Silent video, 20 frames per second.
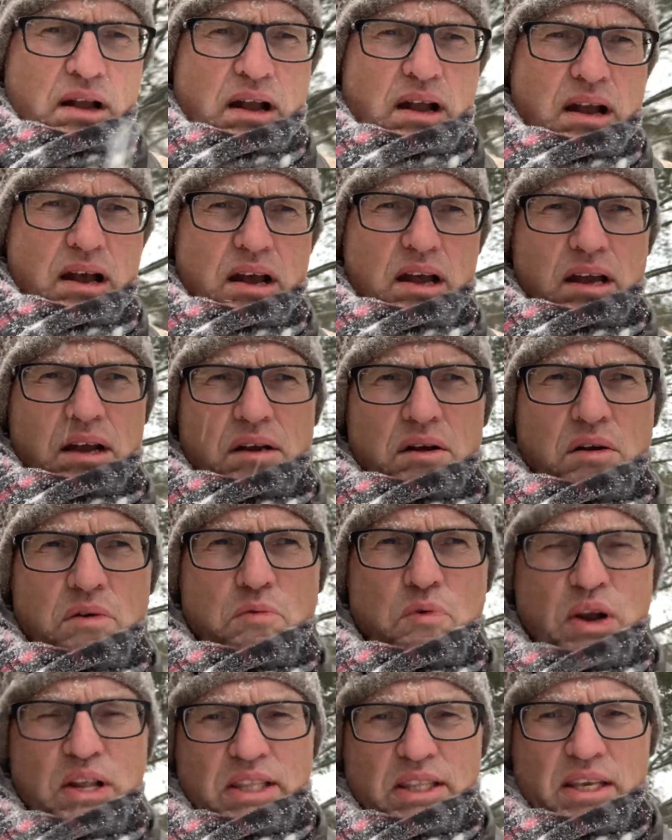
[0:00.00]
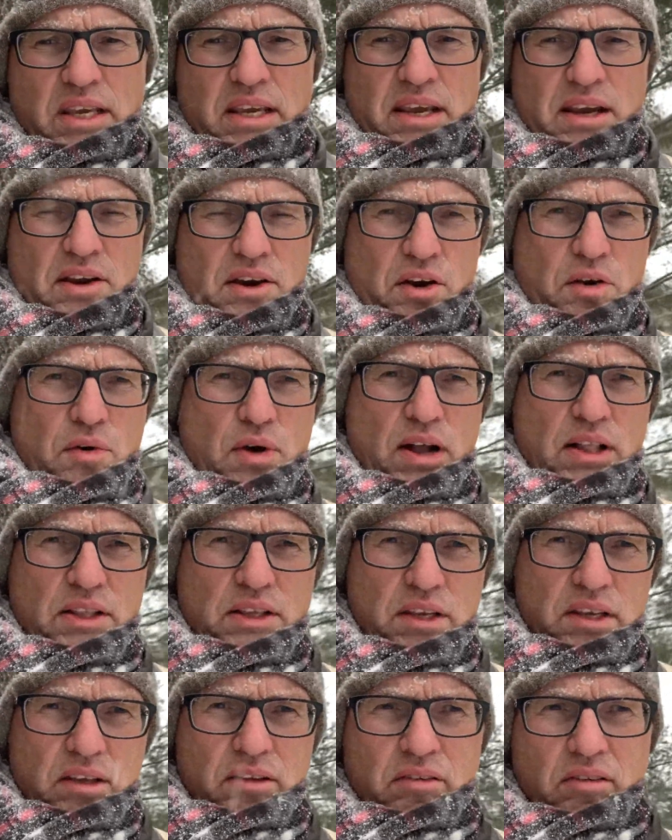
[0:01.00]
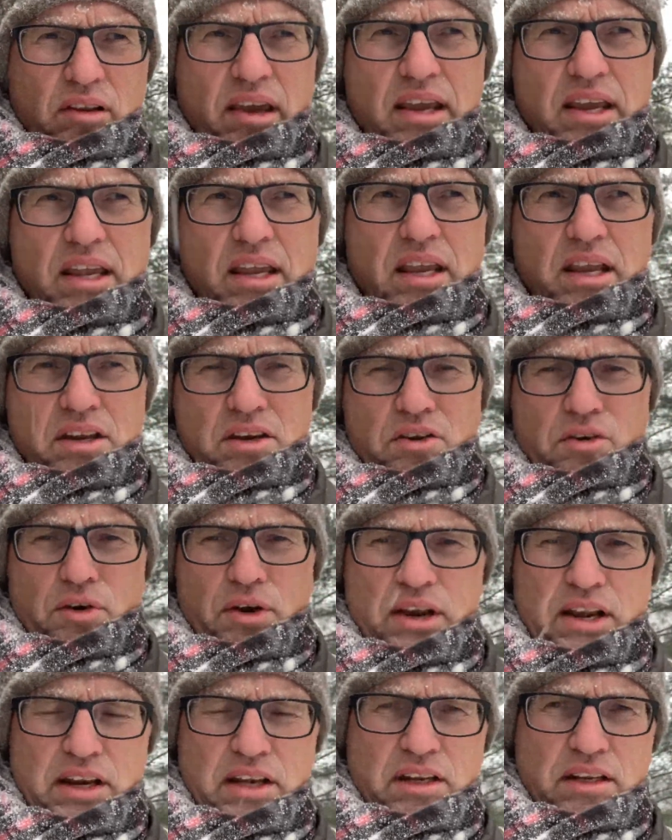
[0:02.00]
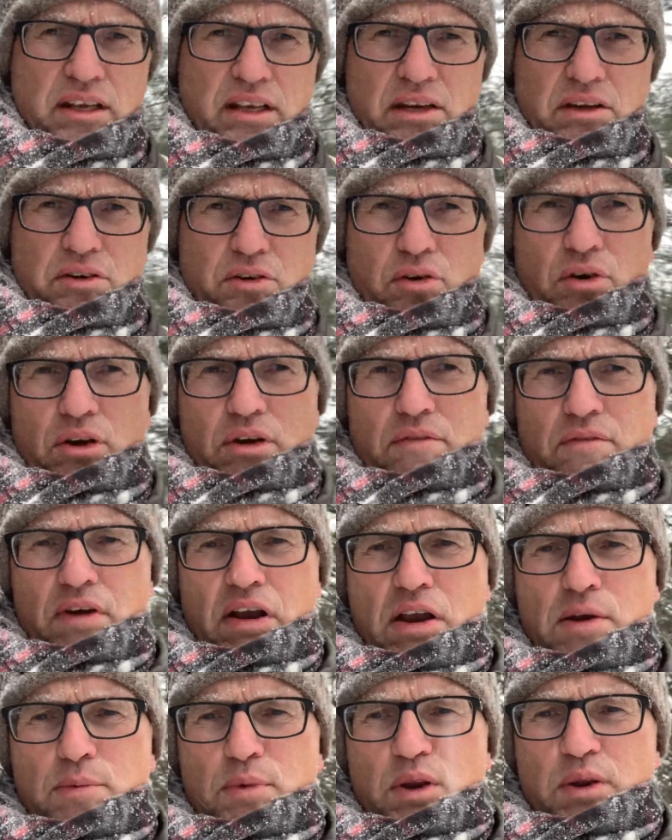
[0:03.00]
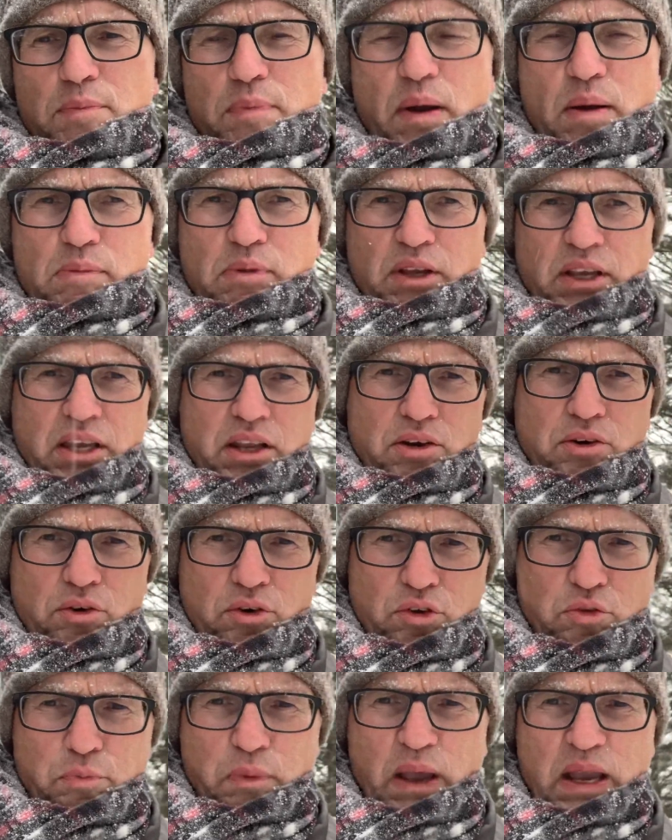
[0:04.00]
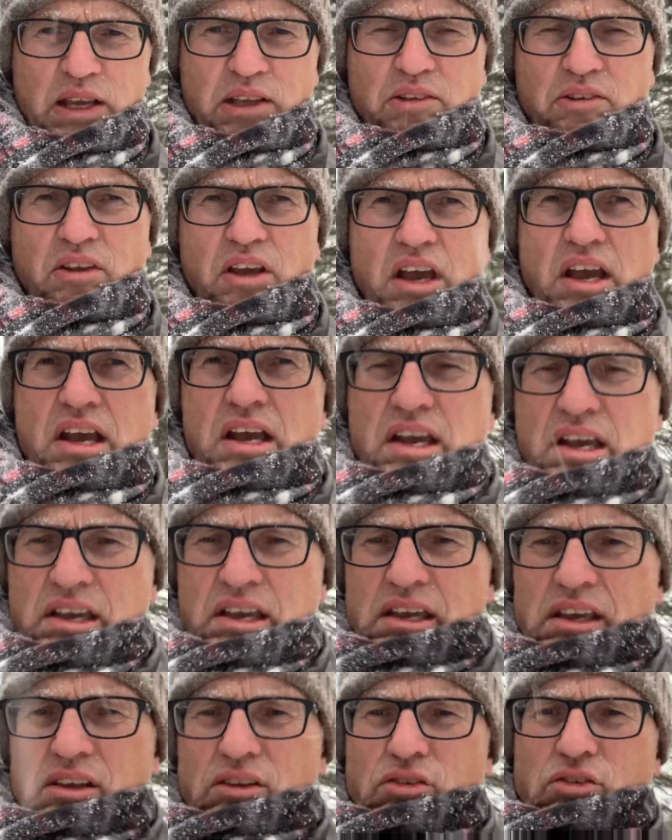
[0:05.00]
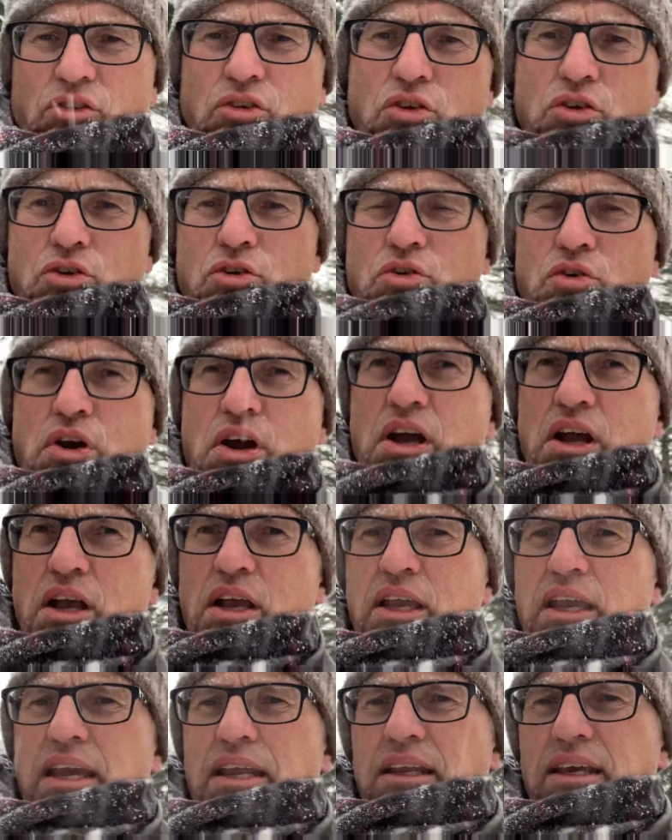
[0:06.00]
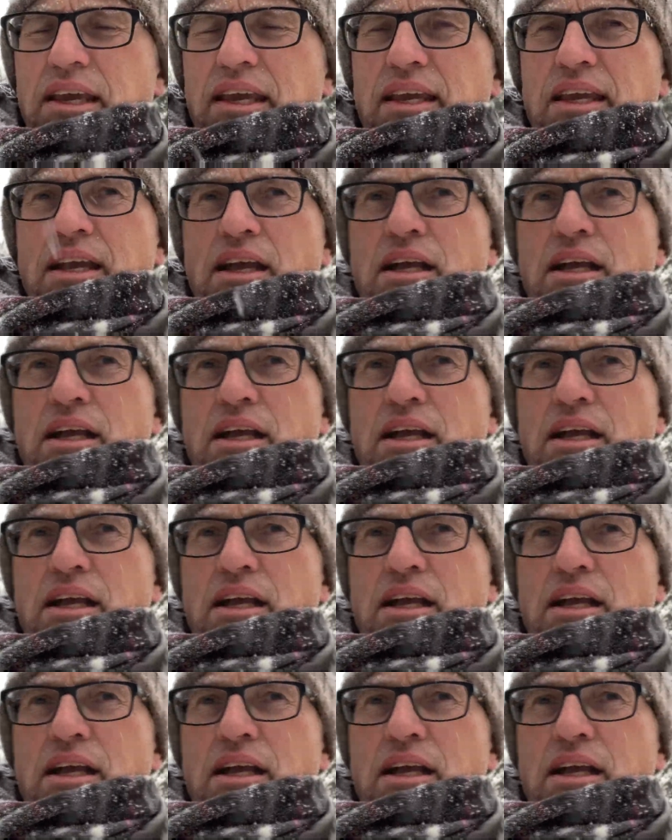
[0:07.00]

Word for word: uh, what the air quality is like in your in an indoor environment, a public indoor space, is to get a